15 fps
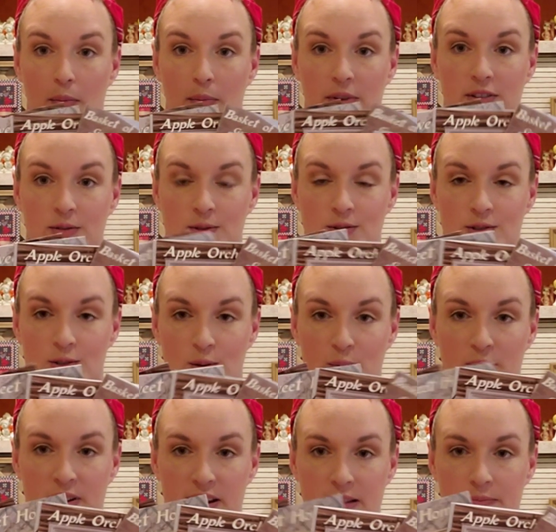But those are so
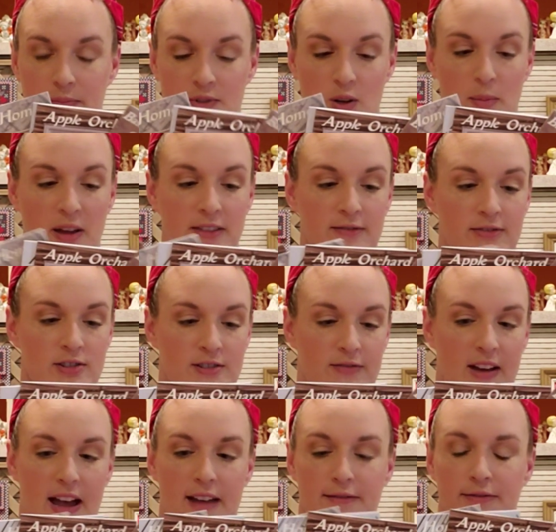pretty. So I bought the first
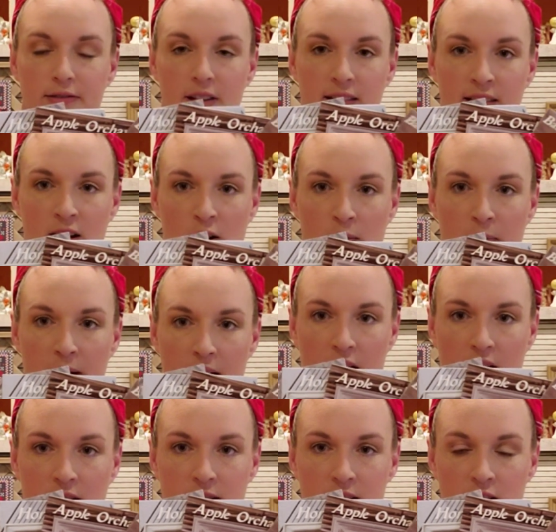5, and then
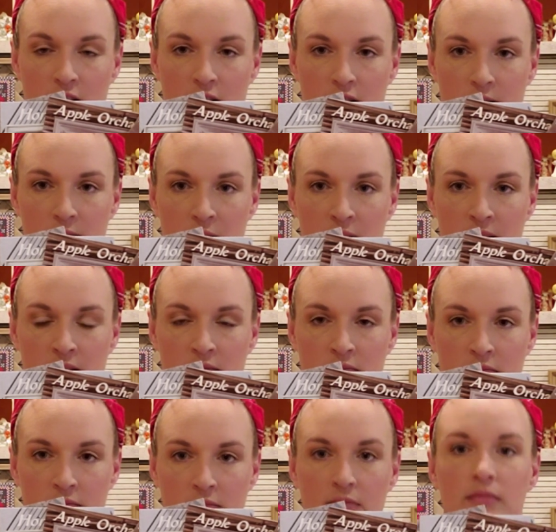I'll start them and then
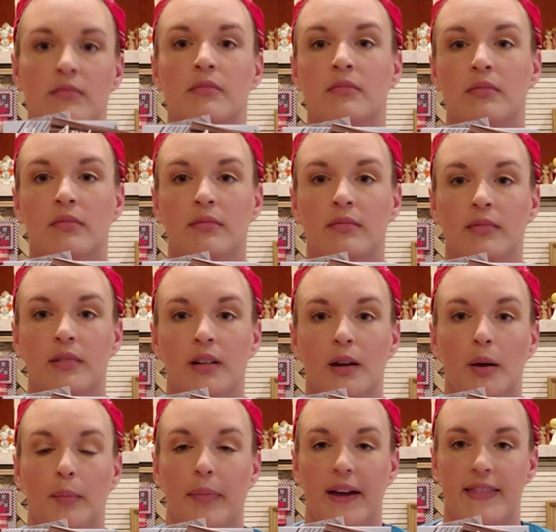
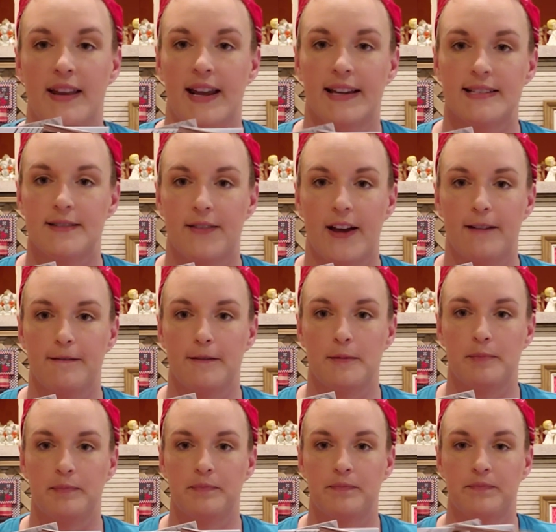buy the next 5
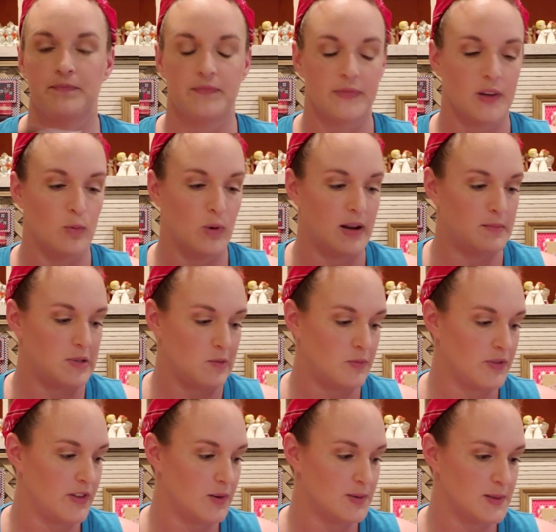when I'm done
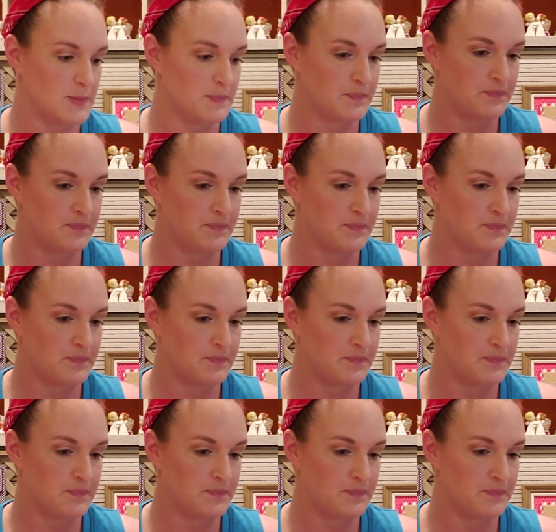with those.